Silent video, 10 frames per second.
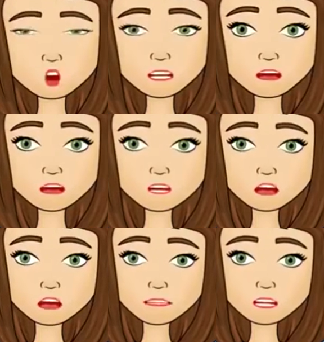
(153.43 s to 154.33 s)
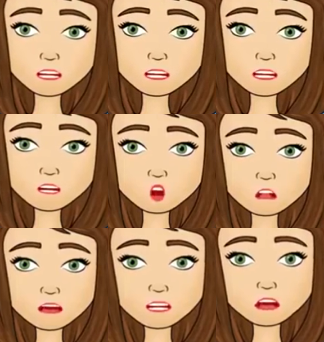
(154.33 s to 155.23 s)
As you can imagine, a
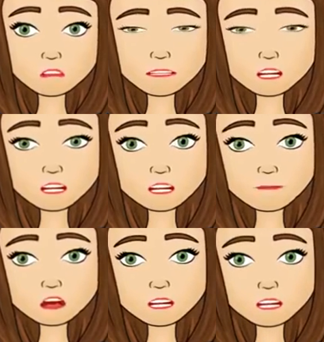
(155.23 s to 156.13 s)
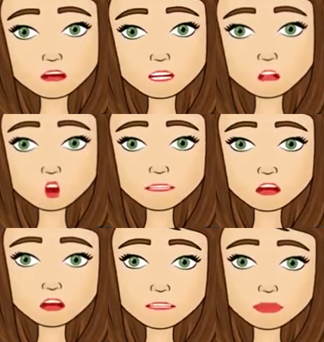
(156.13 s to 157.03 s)
girl like that has never been looked
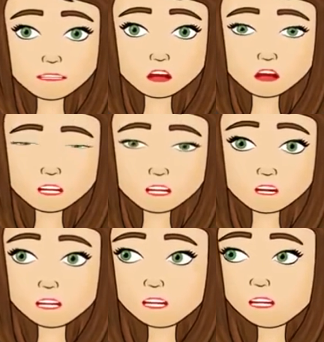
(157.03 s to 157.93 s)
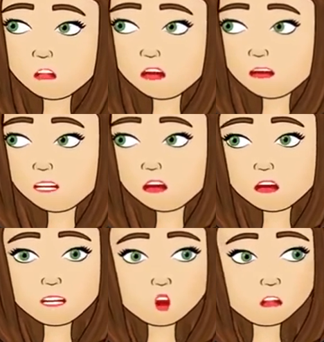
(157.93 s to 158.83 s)
at. I had never been on a
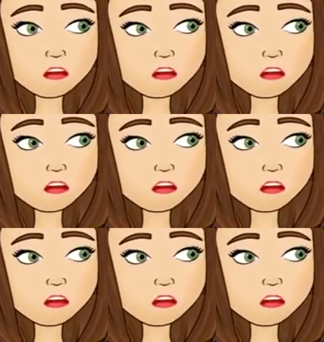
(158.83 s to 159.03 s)
date or